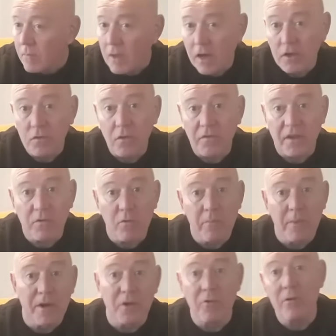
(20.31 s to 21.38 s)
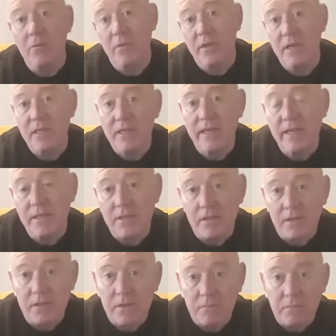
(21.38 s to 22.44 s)
Another thing we've been doing with these
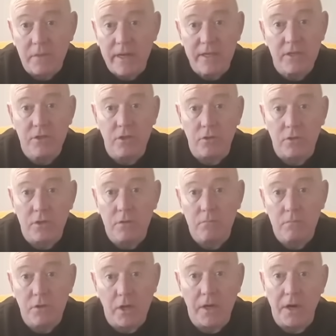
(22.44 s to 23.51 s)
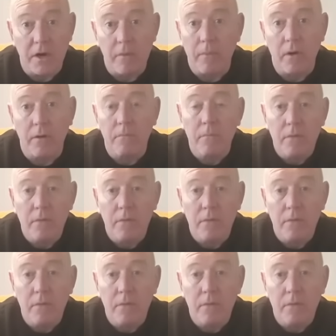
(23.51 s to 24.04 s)
heaters is just turning them on,